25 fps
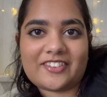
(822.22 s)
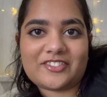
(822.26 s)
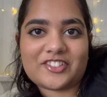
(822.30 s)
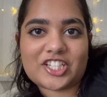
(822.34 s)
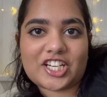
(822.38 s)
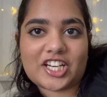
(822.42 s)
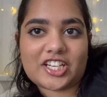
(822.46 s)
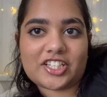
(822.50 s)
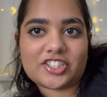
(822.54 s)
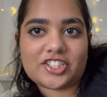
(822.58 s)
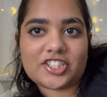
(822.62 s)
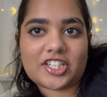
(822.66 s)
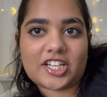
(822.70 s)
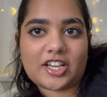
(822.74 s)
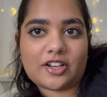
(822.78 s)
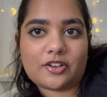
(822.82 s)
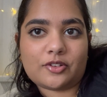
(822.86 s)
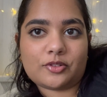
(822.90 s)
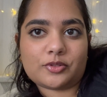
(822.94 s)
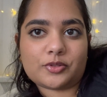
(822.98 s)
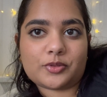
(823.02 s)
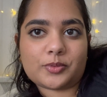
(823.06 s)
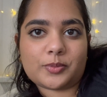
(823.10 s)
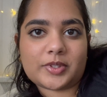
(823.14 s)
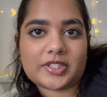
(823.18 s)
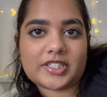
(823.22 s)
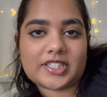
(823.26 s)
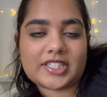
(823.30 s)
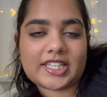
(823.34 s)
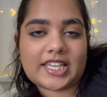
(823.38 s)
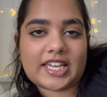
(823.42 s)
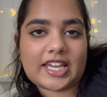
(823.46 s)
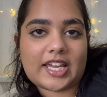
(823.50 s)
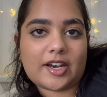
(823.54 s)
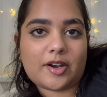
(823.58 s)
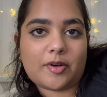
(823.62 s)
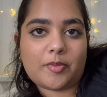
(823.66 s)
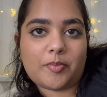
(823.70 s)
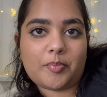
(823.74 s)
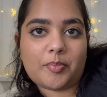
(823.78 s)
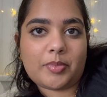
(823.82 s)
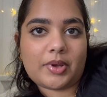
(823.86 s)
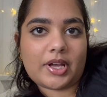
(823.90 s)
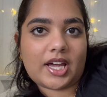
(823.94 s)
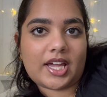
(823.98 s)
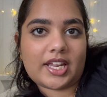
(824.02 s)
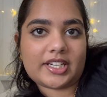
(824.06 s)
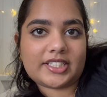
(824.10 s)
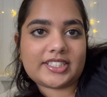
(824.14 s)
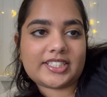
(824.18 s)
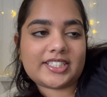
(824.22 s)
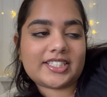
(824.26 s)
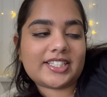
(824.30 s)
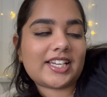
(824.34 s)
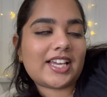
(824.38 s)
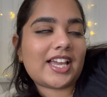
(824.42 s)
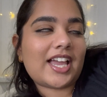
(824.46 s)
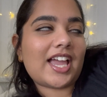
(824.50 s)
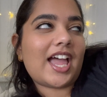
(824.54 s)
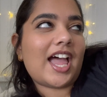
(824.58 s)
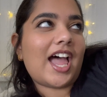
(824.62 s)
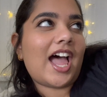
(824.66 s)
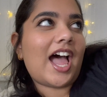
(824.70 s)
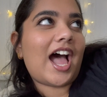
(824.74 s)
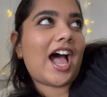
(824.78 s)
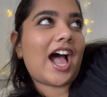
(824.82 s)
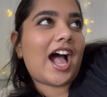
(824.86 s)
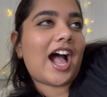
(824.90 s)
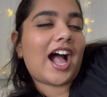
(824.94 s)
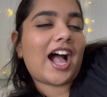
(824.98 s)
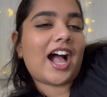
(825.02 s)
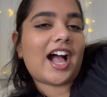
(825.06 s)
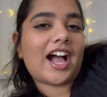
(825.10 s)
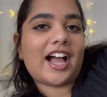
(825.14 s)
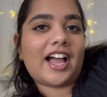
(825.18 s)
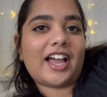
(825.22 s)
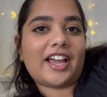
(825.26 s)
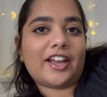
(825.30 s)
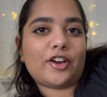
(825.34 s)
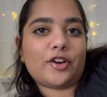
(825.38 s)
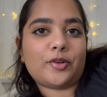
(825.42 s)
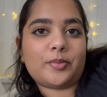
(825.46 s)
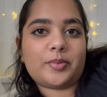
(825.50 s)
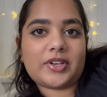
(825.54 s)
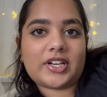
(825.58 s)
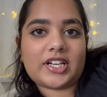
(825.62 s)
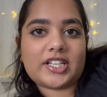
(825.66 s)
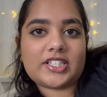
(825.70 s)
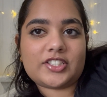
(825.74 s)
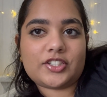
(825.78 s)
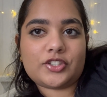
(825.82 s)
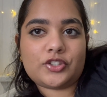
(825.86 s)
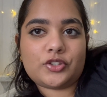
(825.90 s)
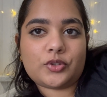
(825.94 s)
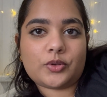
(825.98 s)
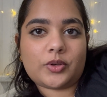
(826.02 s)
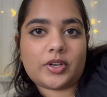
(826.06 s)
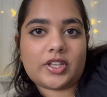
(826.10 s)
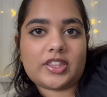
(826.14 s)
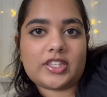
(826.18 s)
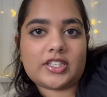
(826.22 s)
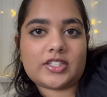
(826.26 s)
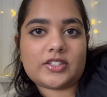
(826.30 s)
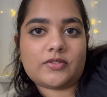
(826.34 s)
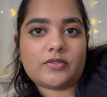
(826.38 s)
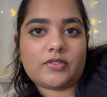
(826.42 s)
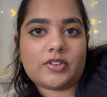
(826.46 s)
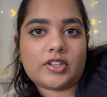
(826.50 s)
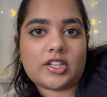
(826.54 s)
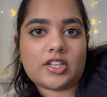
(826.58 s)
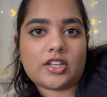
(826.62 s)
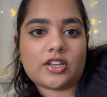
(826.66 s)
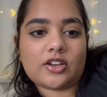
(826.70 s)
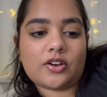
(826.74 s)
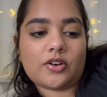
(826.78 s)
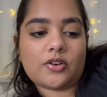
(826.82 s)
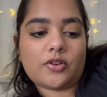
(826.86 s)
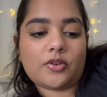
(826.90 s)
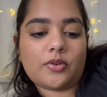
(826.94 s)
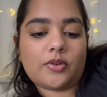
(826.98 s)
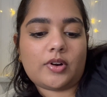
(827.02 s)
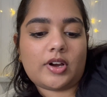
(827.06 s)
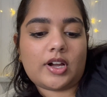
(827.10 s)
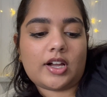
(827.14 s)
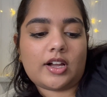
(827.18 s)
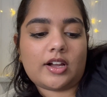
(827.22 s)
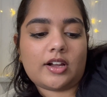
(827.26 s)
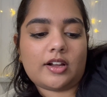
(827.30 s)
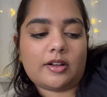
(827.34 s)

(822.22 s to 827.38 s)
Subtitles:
I've changed angles once again, but I hope you guys enjoyed this video.